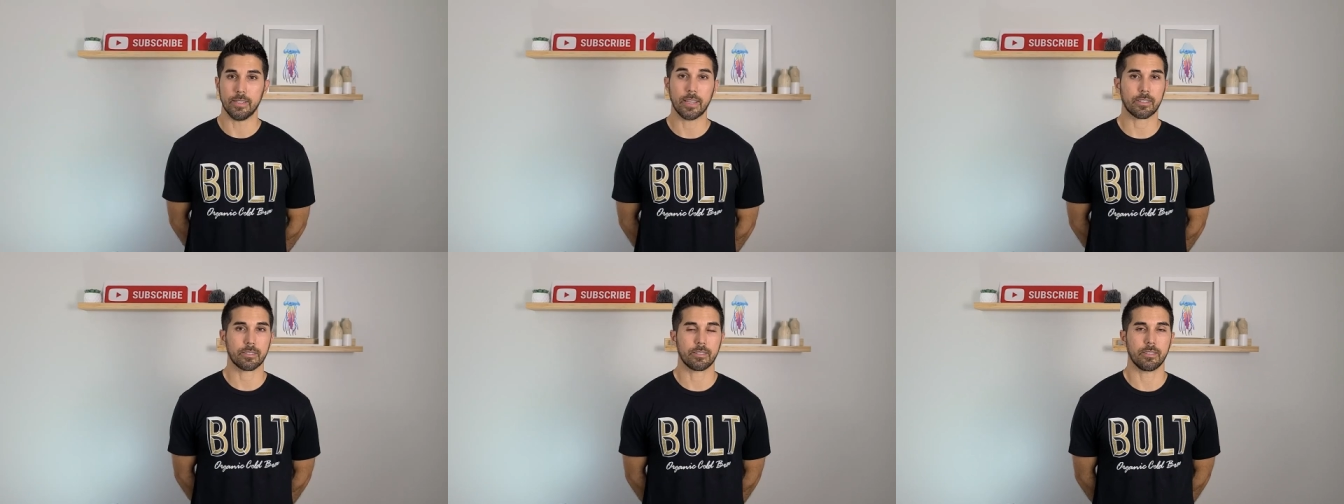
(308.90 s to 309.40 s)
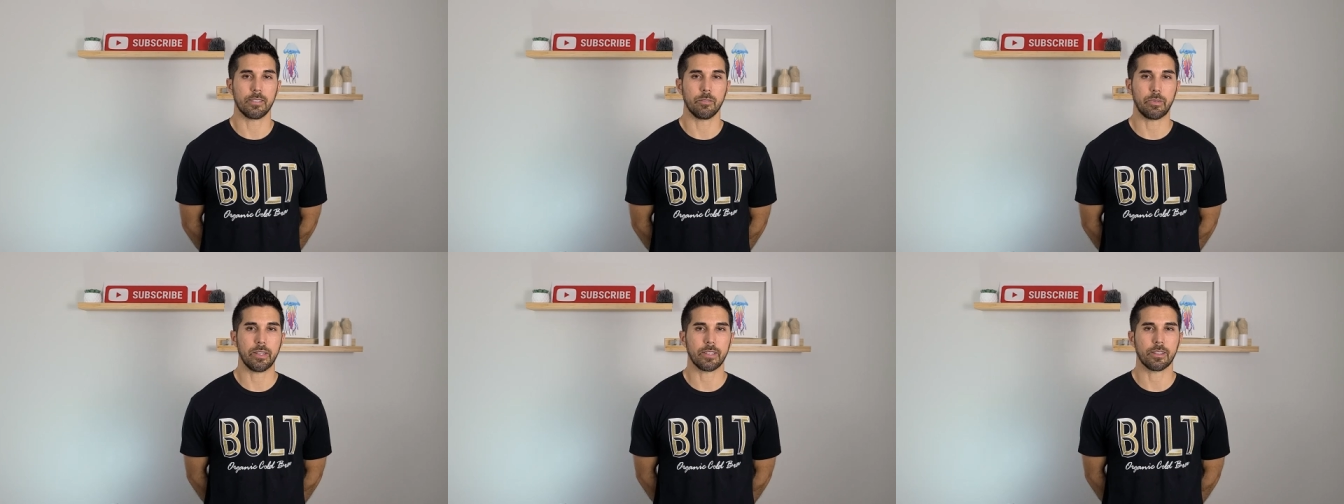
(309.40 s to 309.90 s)
Next,
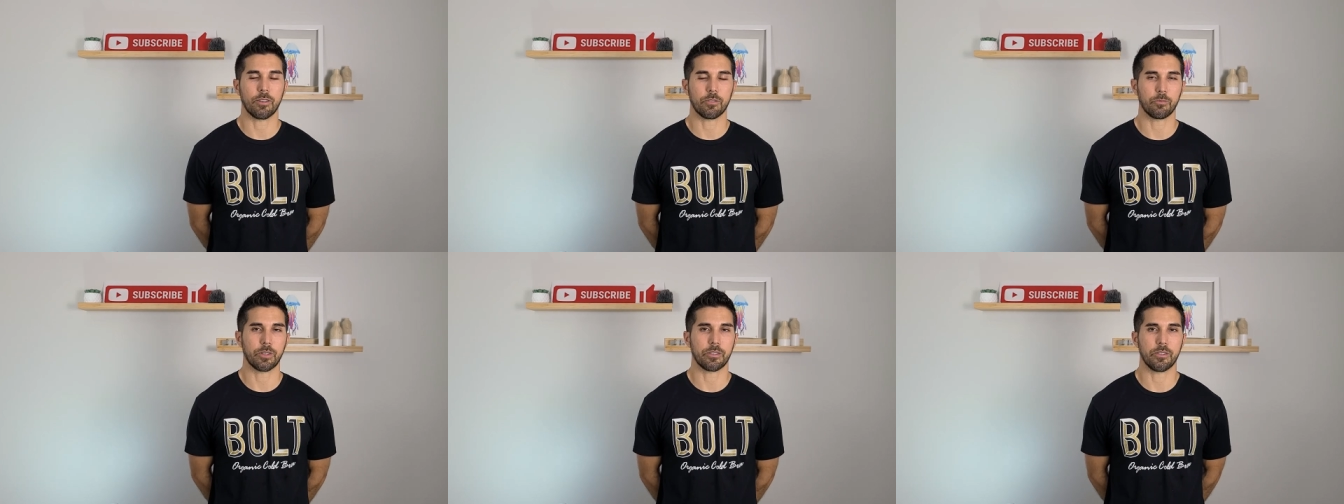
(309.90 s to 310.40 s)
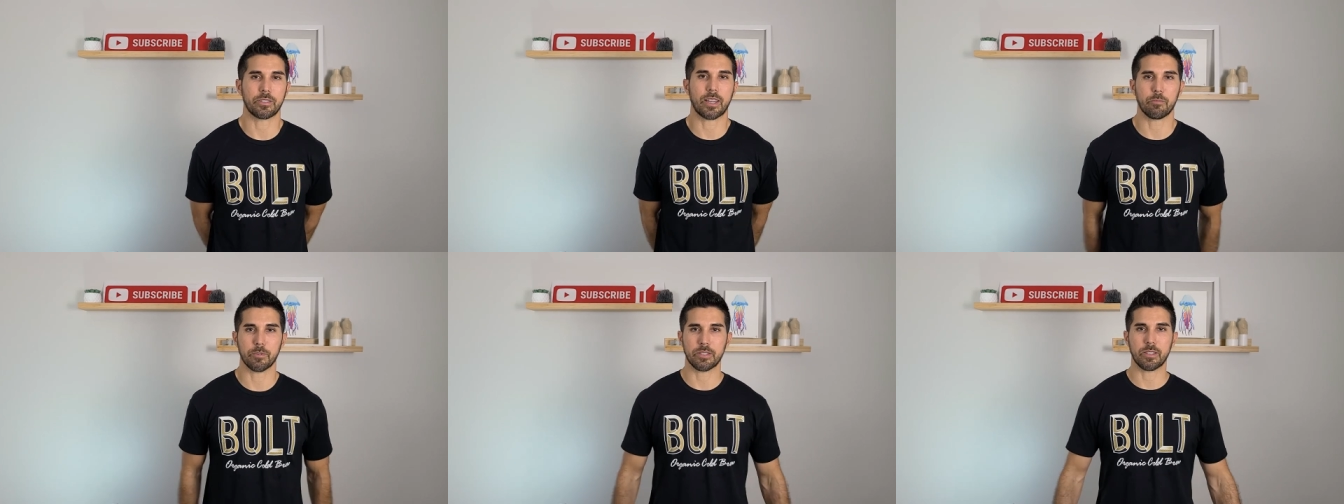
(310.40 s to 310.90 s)
depending on where those
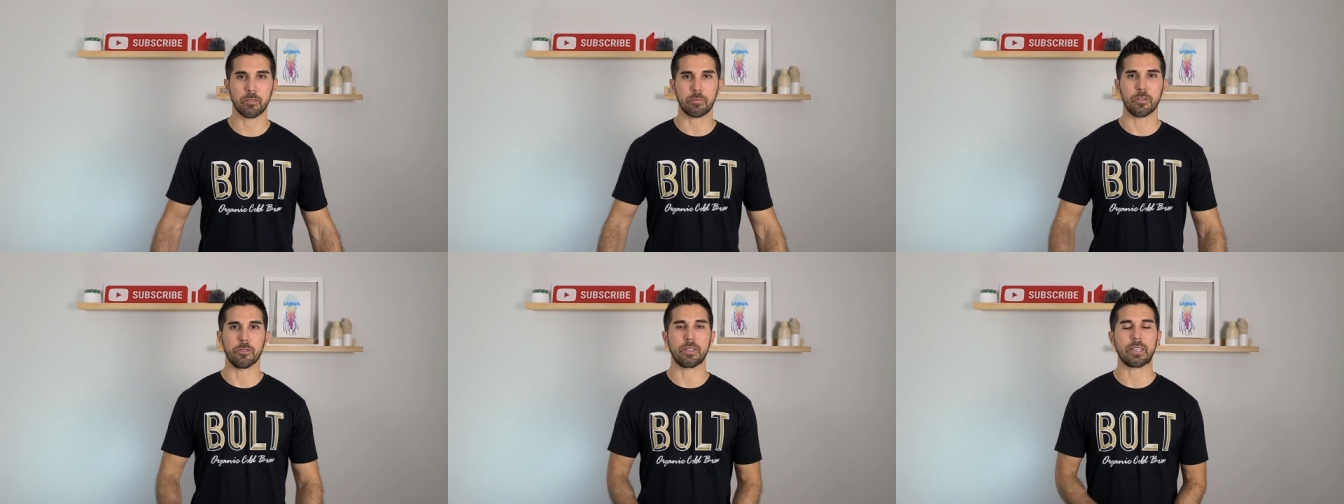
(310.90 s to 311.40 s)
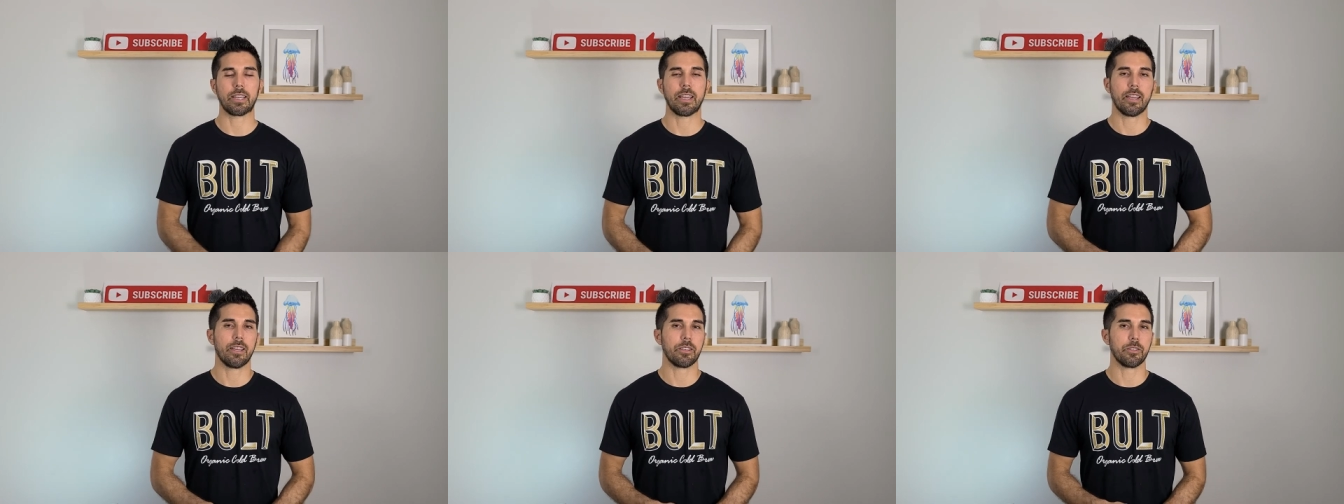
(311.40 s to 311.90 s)
cameras end up going,
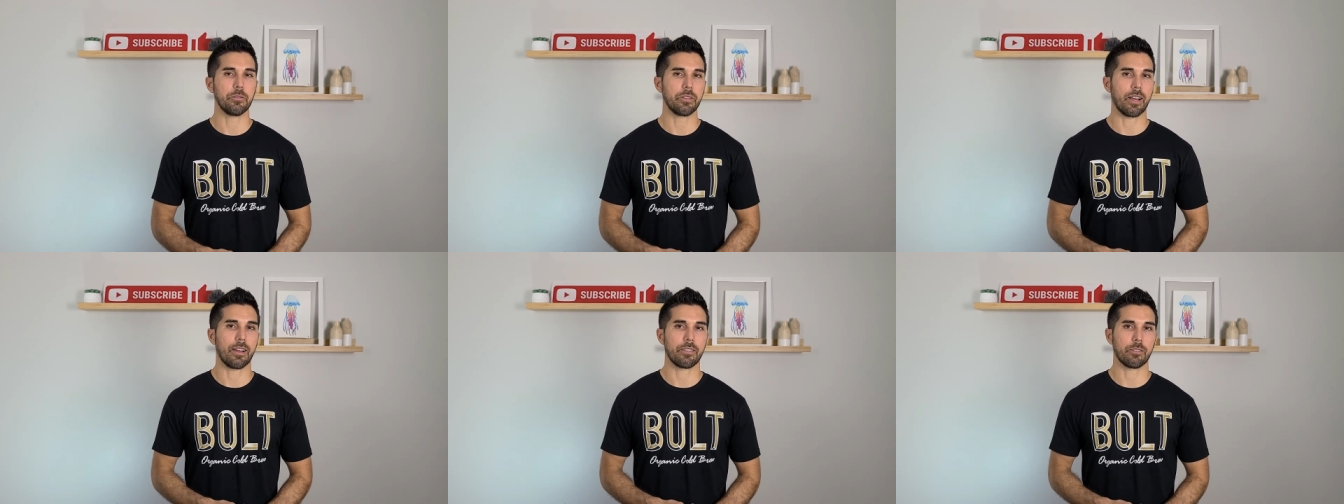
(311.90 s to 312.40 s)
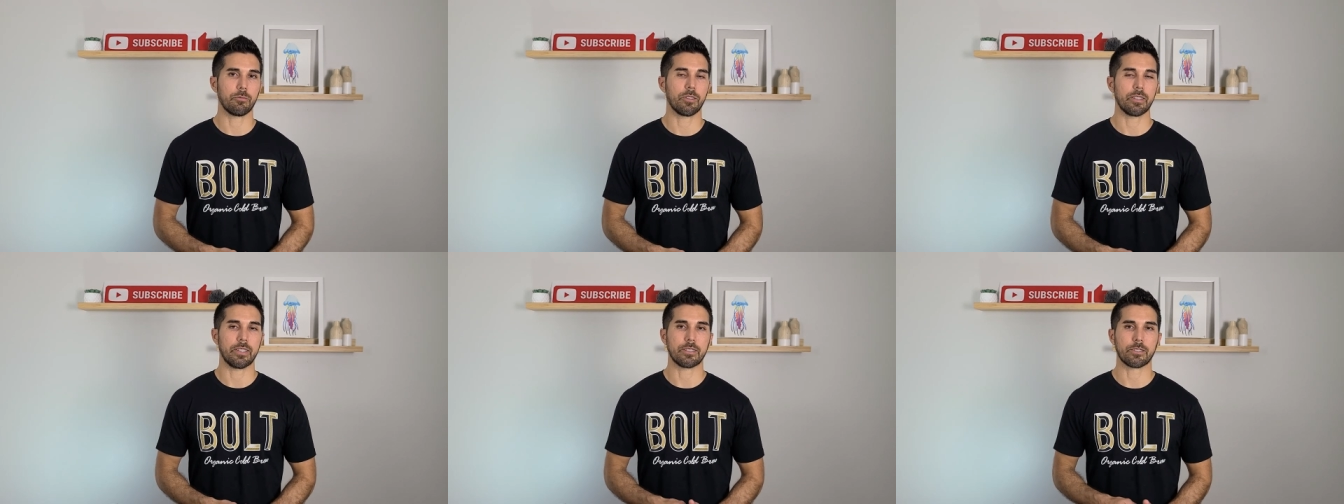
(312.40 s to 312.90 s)
you either
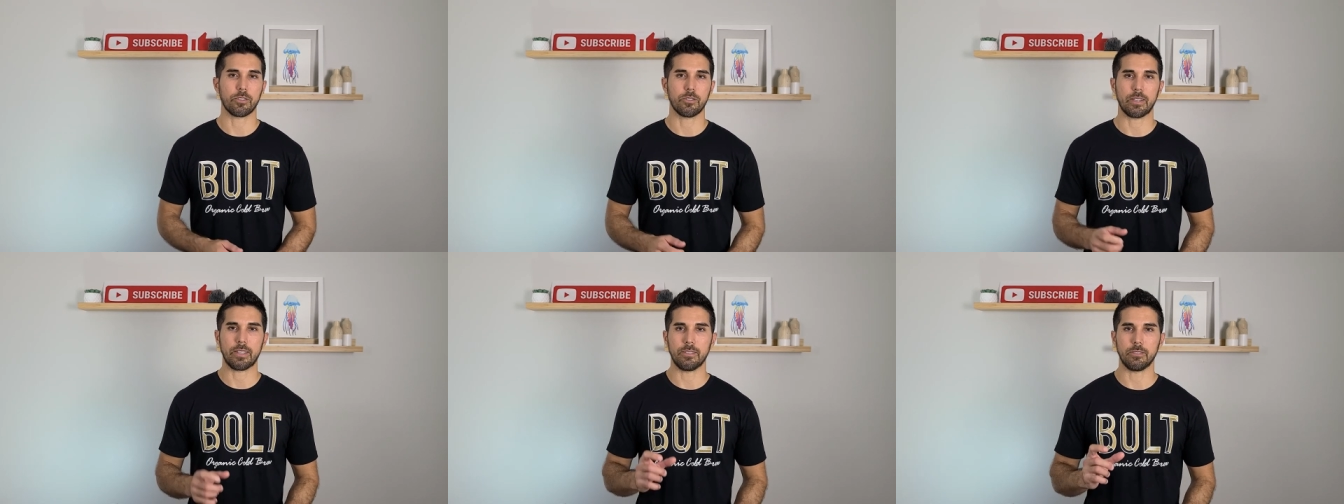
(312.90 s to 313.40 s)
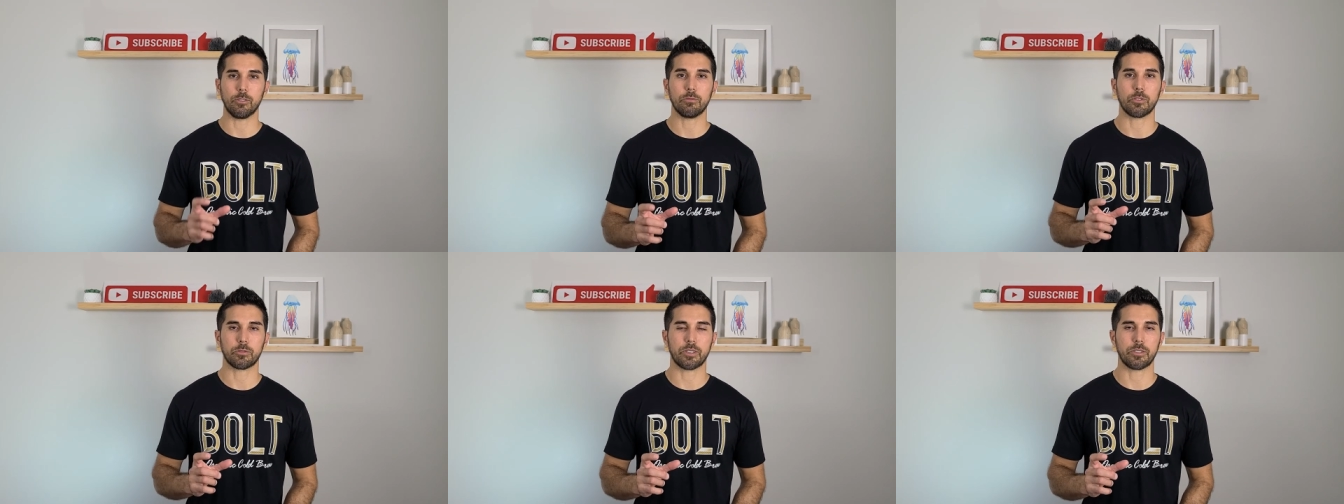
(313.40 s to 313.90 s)
want to install a low
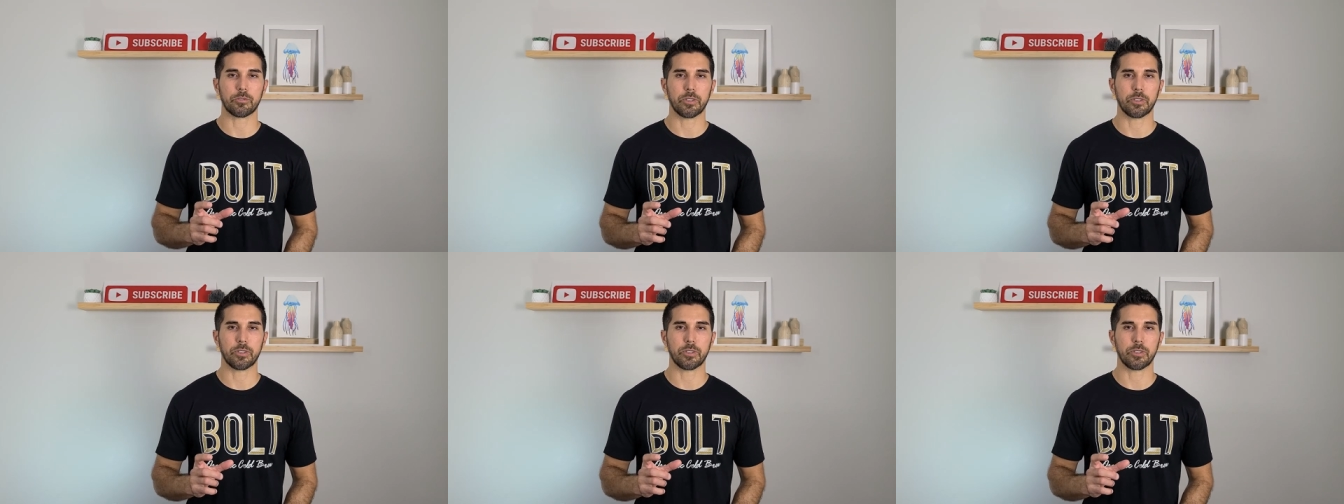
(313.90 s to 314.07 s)
voltage